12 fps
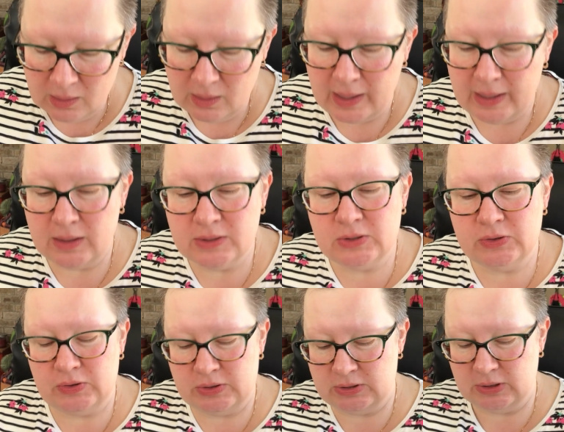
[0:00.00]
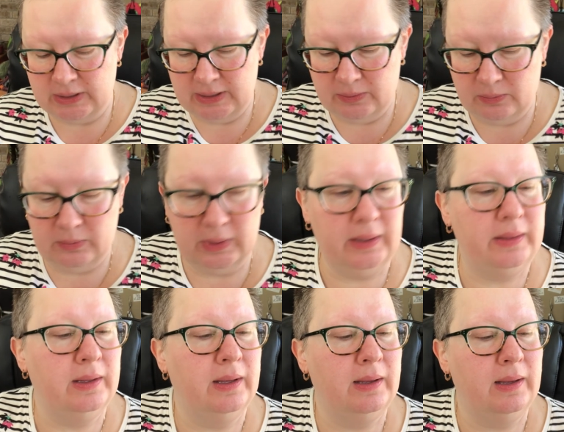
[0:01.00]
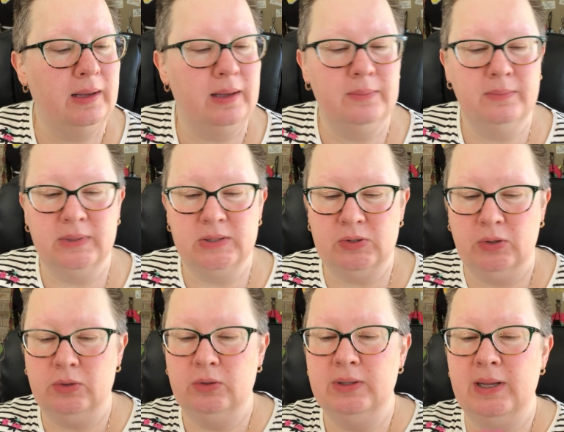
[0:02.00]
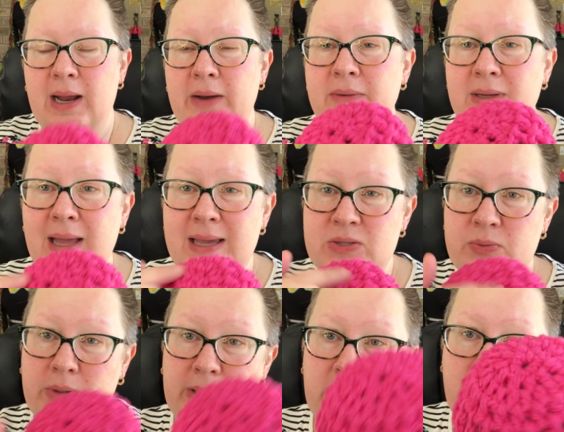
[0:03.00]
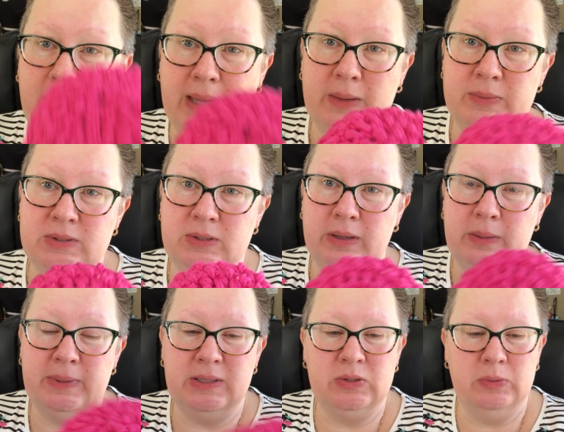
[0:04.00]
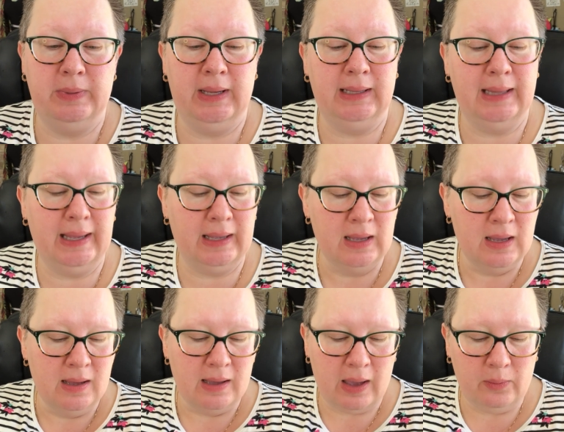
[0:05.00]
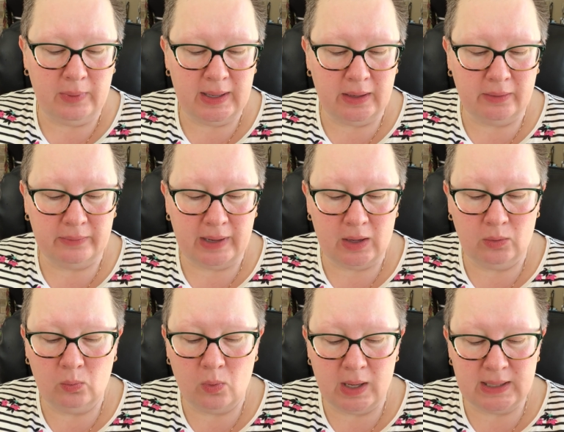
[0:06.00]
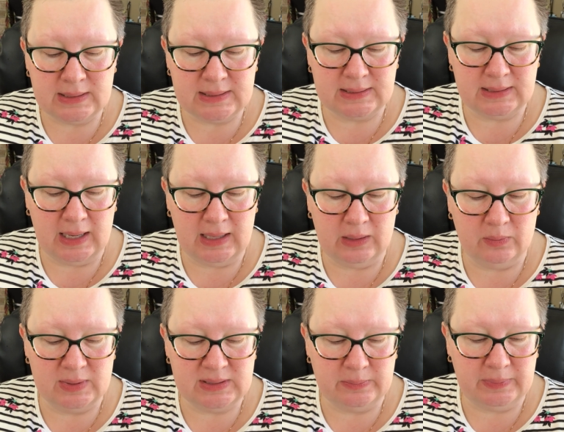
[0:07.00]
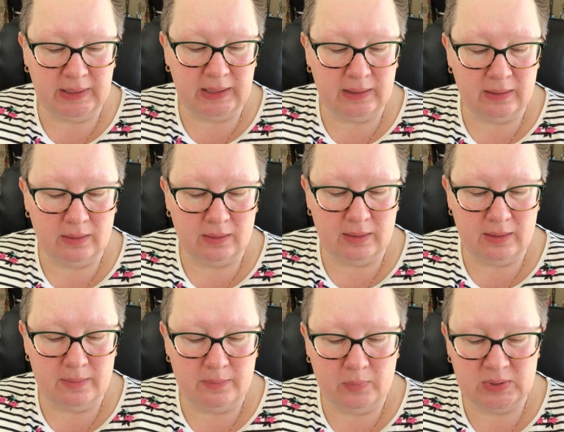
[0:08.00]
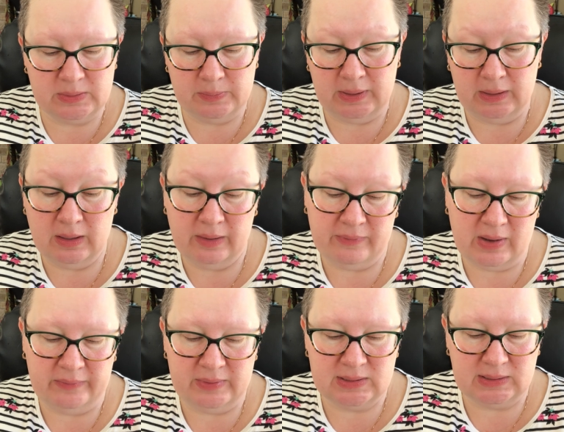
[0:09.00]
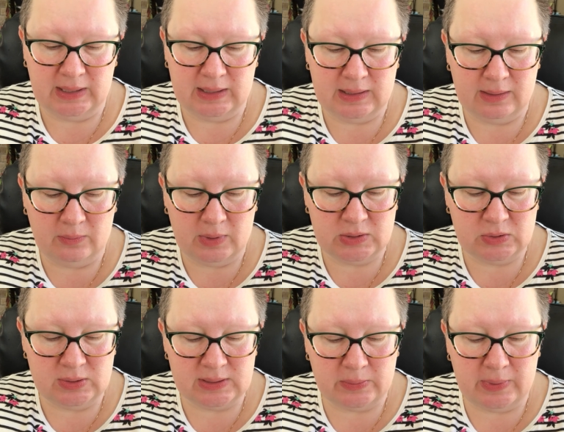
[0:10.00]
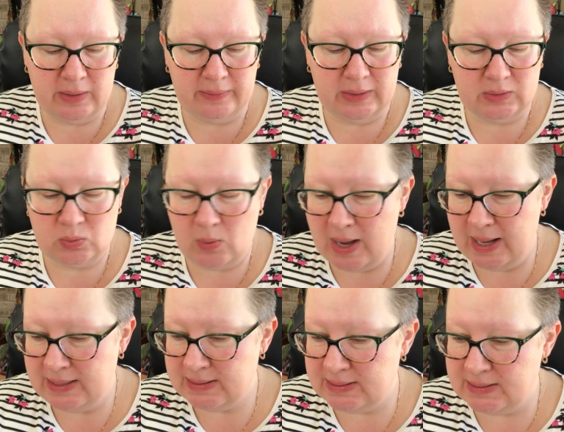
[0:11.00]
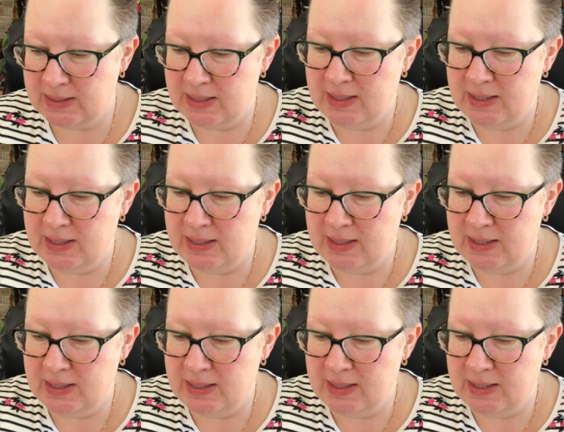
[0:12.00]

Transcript: I also just started with a circle, and then I realized really quick it was going to be too big. Like I went around once and it wasn't big enough, obviously, and then as soon as I went around twice,